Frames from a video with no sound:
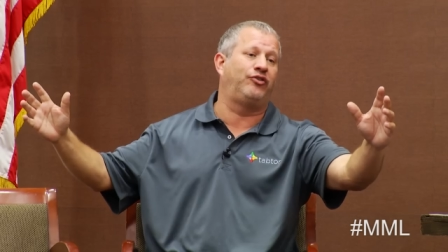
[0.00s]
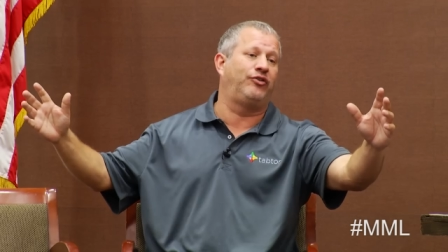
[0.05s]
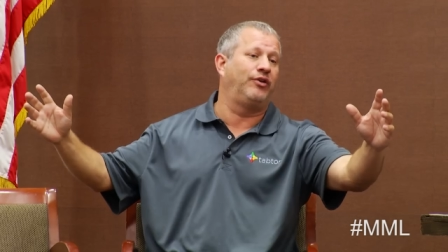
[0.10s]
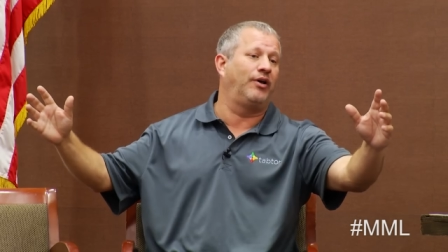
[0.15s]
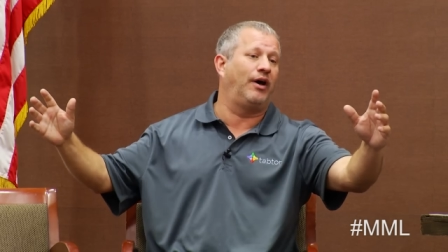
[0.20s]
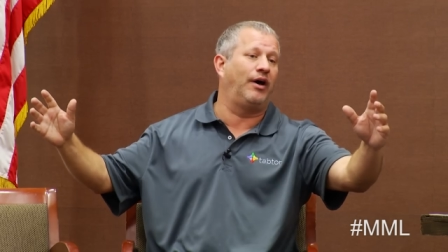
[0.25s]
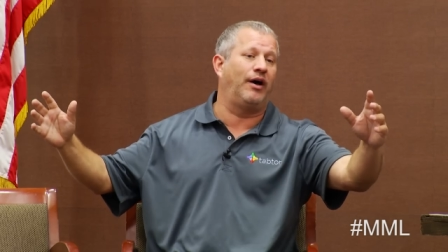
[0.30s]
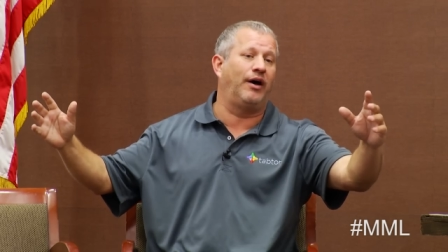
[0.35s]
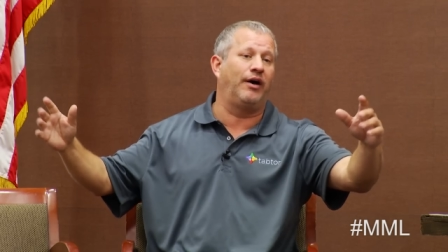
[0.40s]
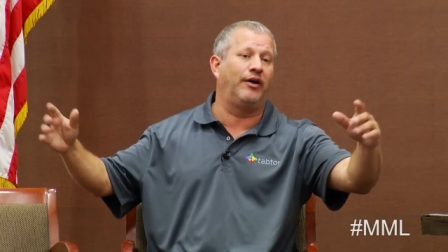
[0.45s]

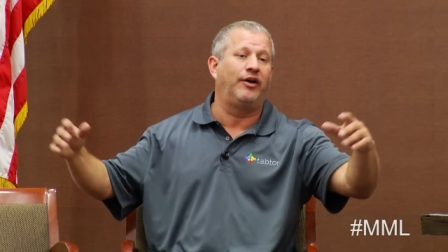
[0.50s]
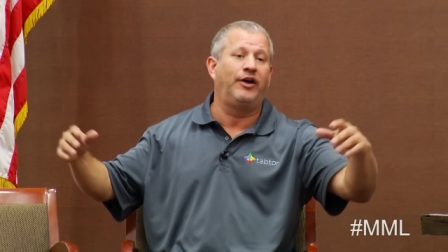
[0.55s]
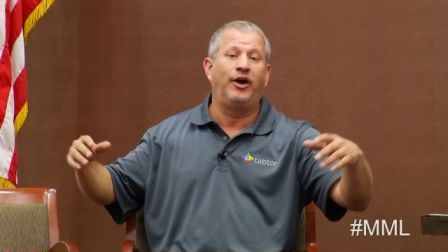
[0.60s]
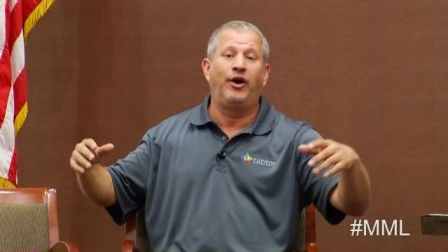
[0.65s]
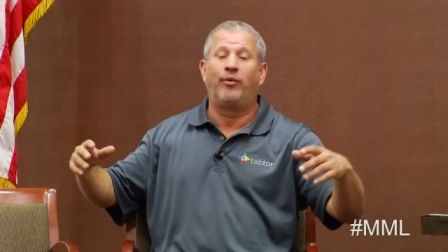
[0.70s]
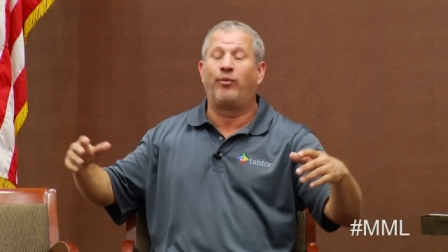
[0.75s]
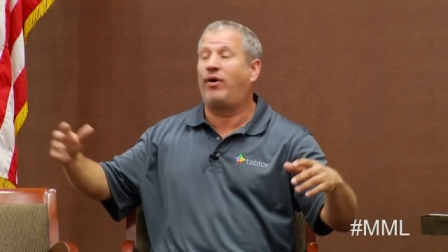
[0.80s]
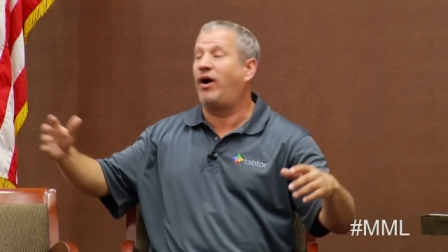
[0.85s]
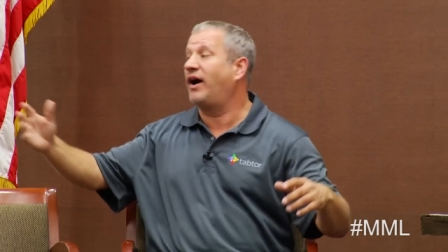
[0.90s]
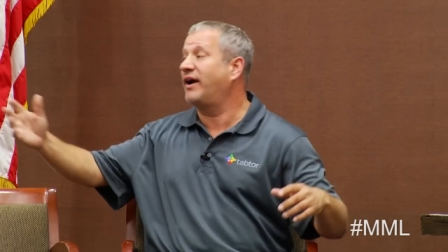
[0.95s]
a
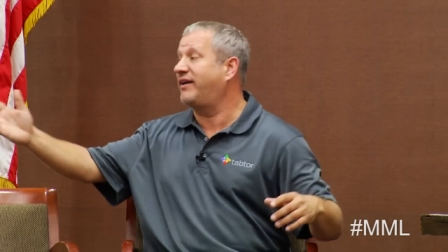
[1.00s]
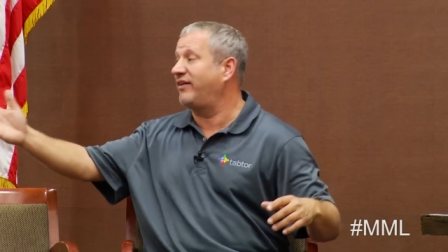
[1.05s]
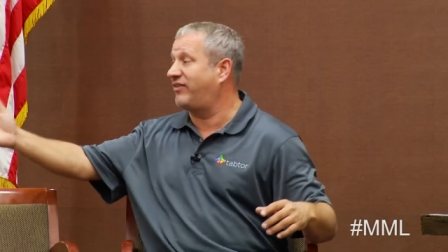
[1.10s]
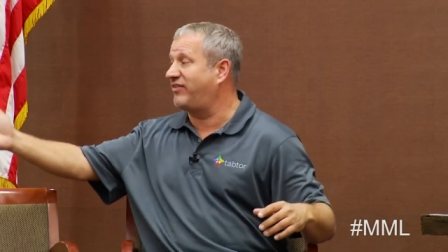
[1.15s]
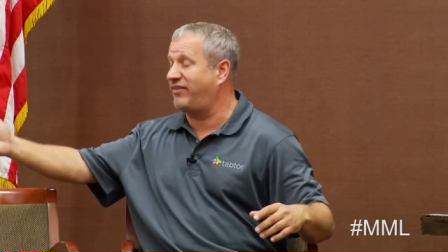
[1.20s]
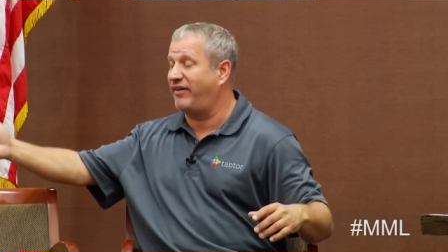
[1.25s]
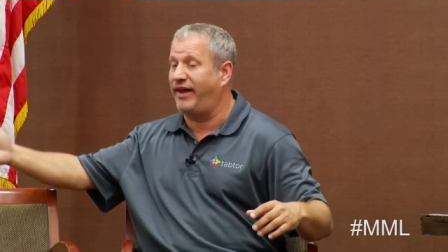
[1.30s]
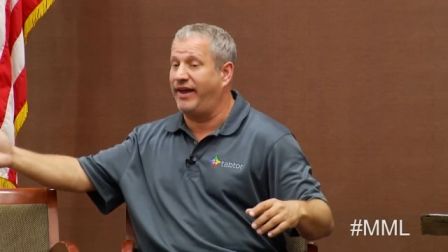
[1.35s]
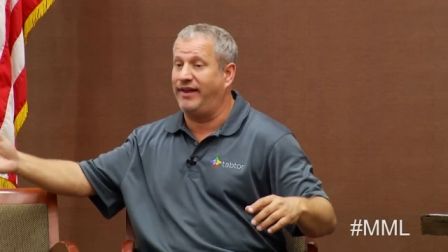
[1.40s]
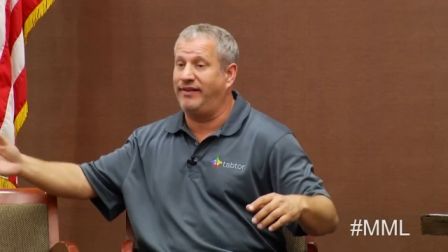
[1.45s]
rocket
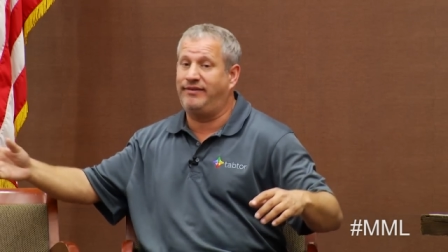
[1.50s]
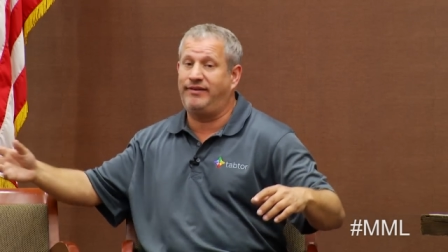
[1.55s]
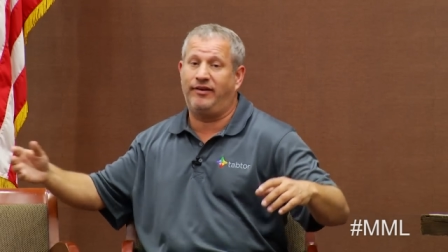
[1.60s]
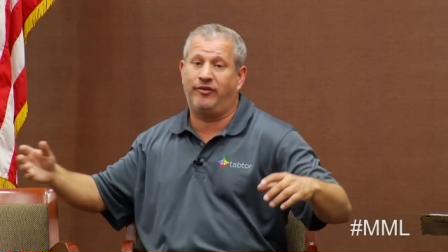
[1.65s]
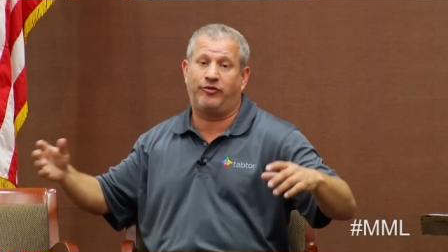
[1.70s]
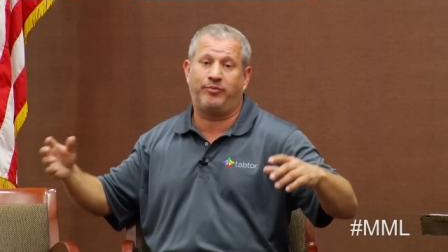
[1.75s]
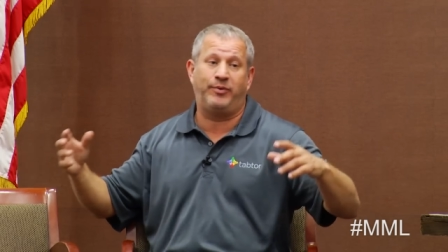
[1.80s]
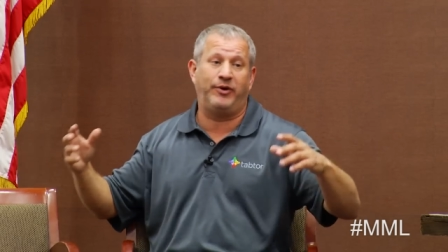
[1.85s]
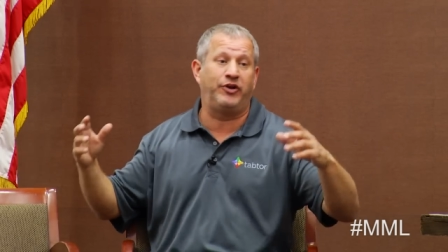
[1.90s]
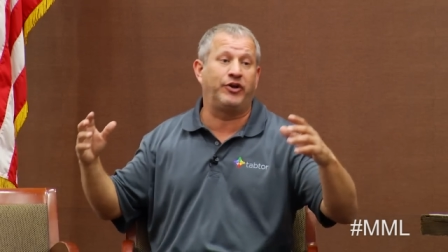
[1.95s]

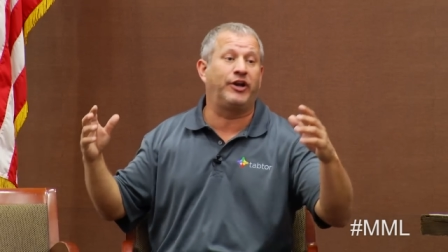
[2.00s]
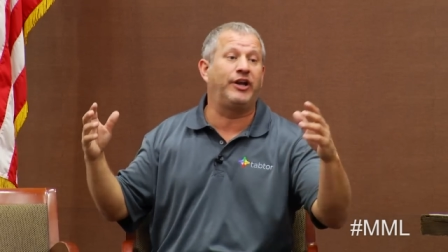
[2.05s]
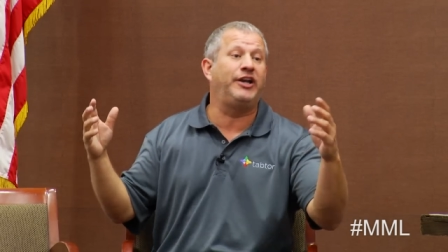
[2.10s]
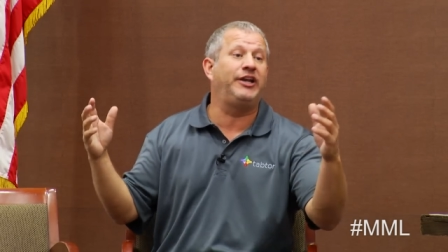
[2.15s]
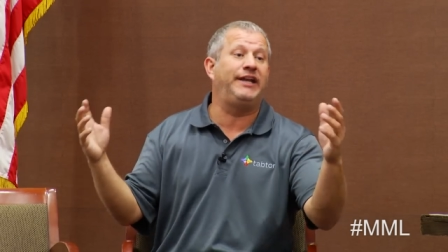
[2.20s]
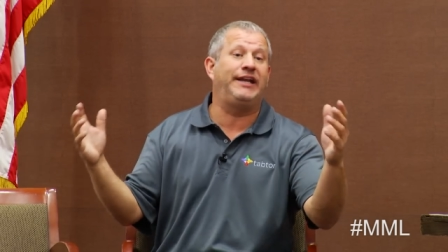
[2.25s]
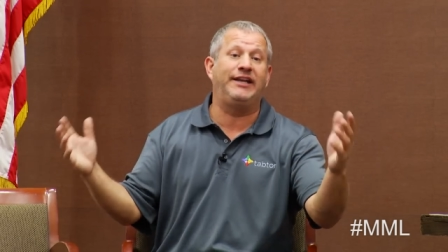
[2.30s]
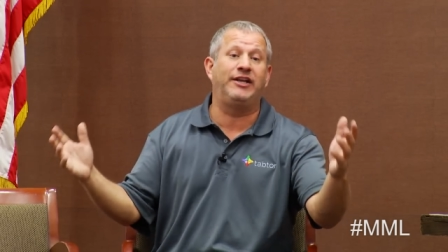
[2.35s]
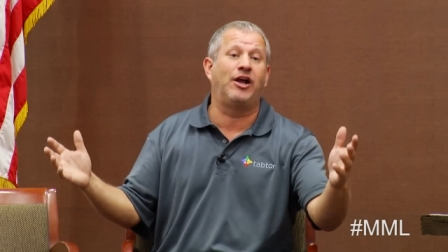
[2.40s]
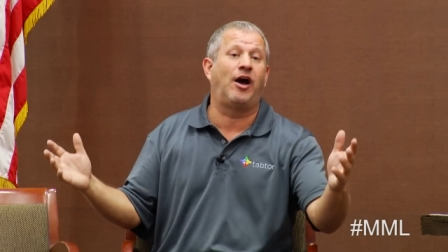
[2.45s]
scientist, but you're gonna
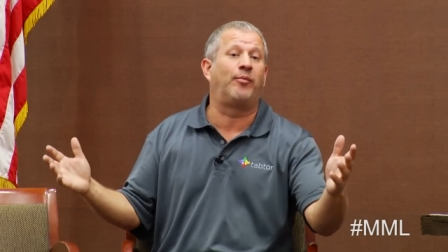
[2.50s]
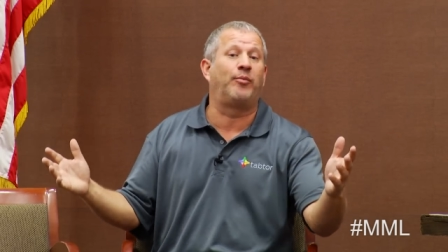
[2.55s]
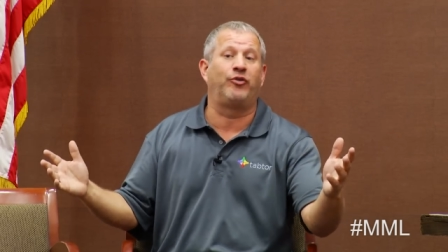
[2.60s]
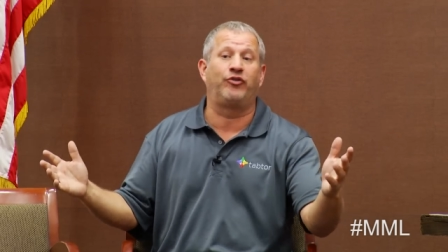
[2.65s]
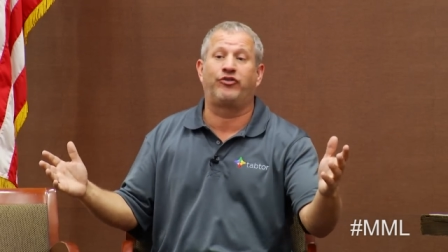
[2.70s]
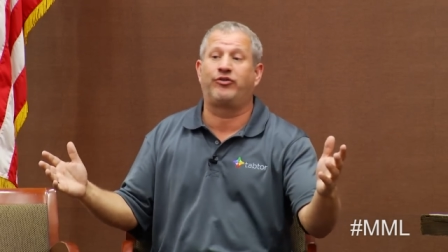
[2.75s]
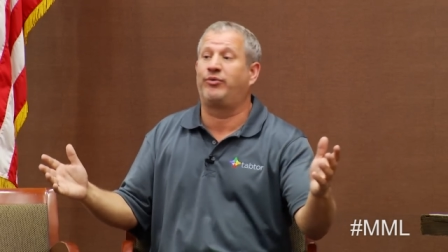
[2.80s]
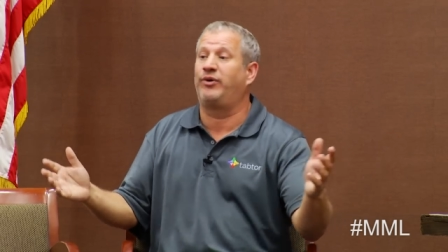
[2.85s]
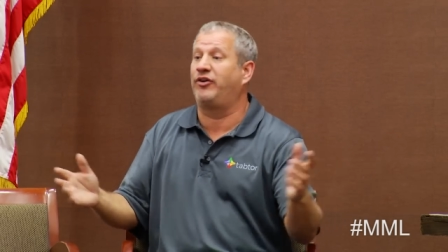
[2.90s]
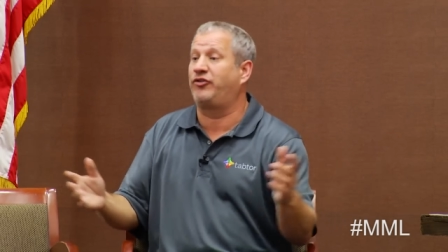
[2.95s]
need
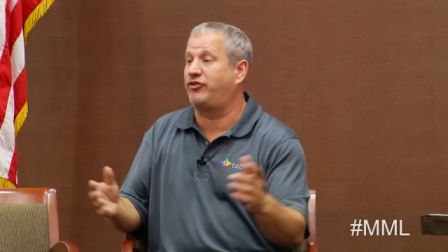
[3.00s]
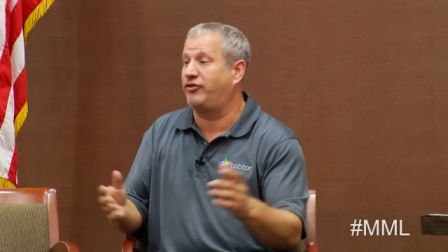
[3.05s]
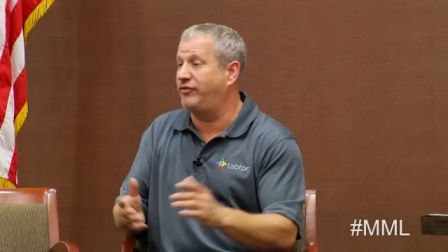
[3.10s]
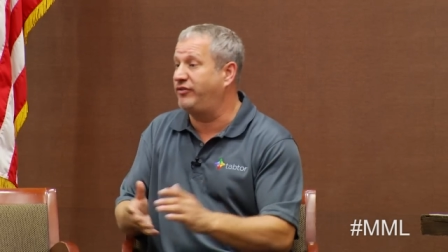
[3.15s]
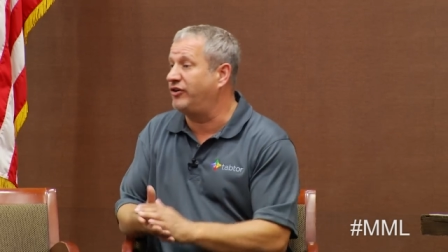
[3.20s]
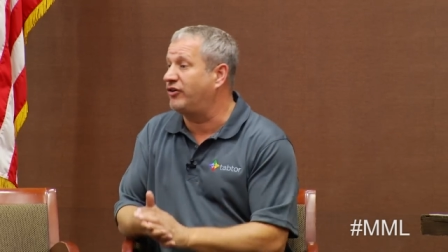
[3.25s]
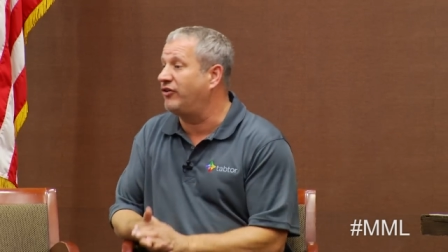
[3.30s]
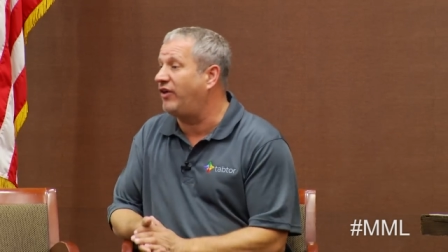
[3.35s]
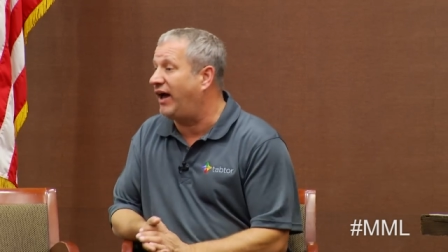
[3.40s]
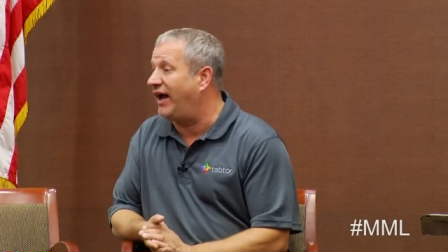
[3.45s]
numbers the rest of
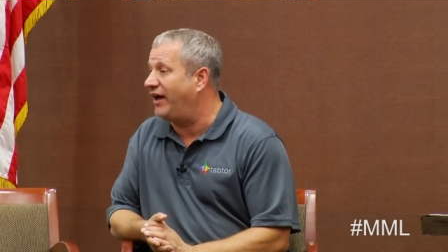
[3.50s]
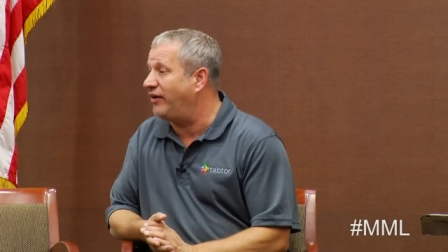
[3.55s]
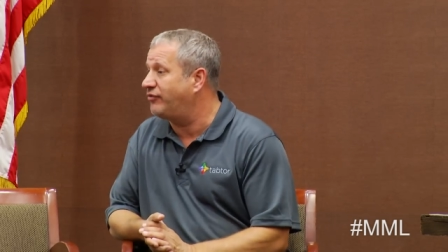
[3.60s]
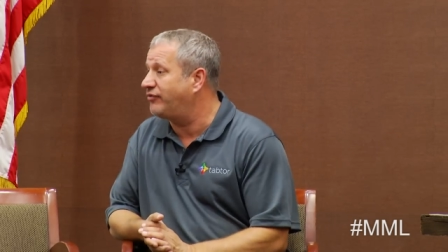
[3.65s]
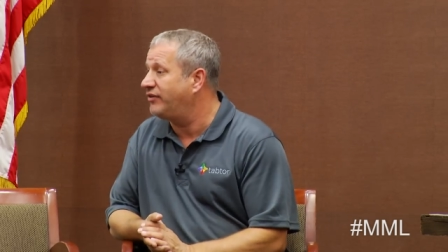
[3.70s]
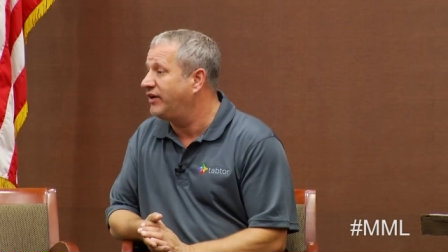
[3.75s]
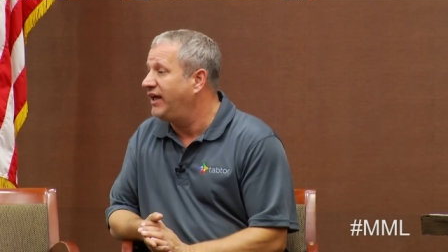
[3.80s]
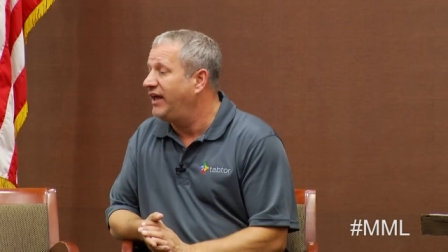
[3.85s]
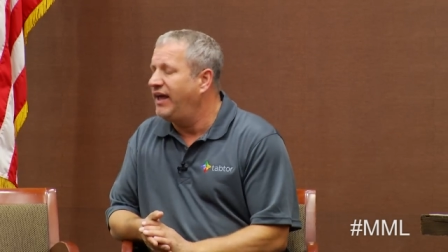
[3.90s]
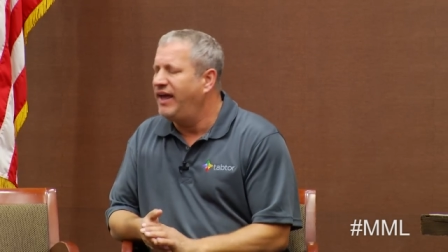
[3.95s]
your life.